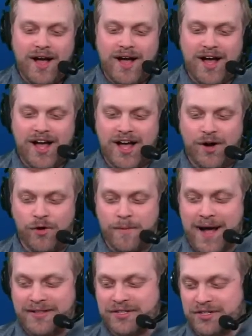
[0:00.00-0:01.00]
Uh, we're
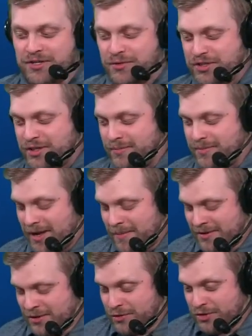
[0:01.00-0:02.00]
about to do some. I'm
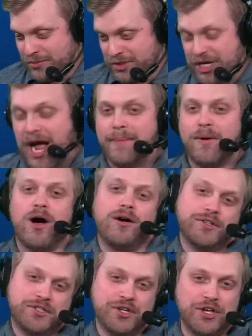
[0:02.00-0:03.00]
about to do some shot
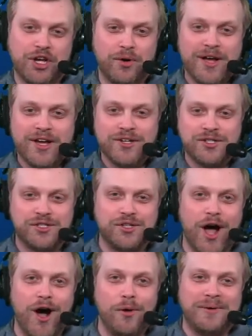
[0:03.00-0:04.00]
bongs too.
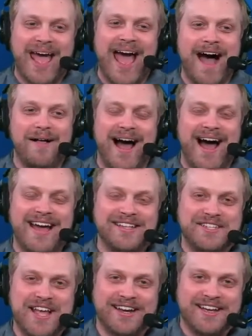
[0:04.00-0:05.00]
SoCal
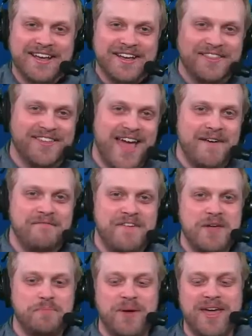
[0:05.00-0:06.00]
Isaac, the M
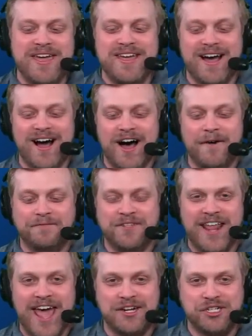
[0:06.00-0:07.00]
V P of
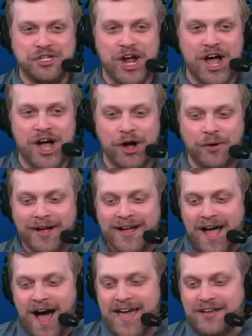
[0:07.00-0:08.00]
today's show.
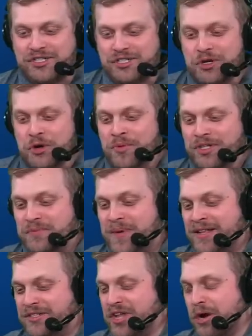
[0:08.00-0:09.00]
I assume this
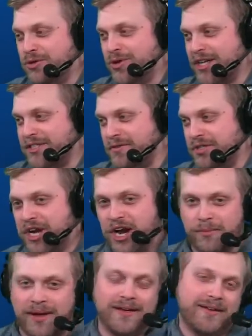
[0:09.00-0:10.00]
means no dress for
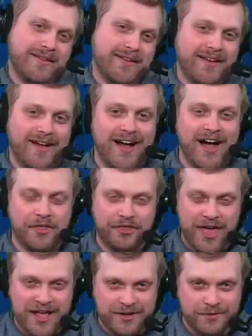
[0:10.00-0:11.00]
Jeremy. Uh,
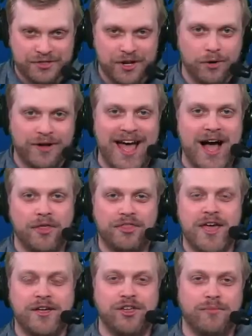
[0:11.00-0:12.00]
thank you, SoCal.
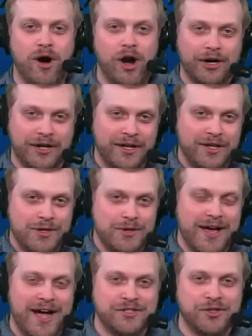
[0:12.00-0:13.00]
Thank you, Mark. You
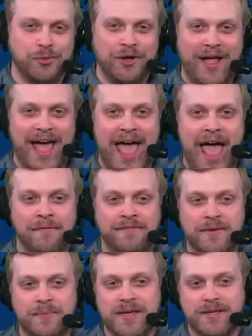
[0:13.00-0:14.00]
guys are the real M
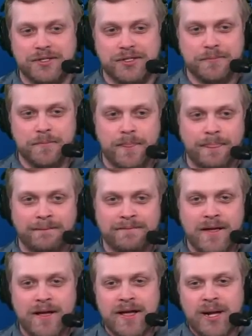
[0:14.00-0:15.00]
V Ps.
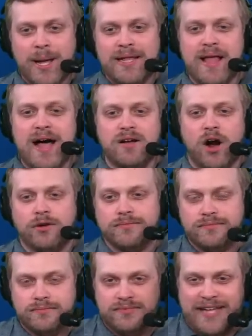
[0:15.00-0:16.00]
Clayton Lockhart.
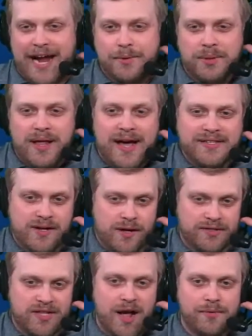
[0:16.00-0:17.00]
Dak relies
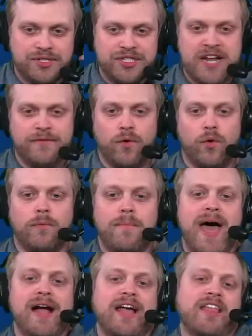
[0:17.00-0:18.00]
on slot receiver or
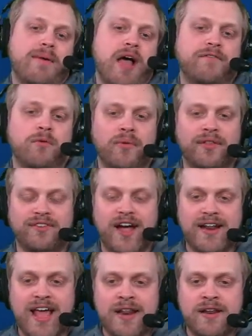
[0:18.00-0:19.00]
back of the backfield with a
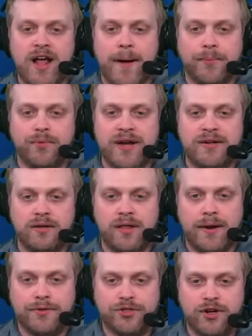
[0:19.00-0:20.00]
tight end. Need to upgrade to the
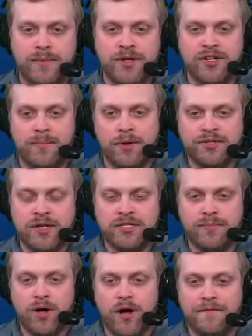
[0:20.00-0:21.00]
line of scrimmage on both sides
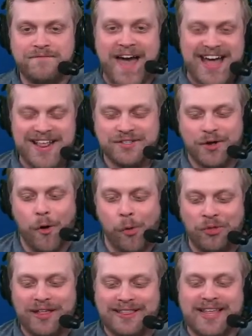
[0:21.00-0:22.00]
of the ball. Fatties
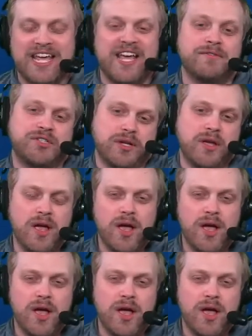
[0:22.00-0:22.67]
only lives.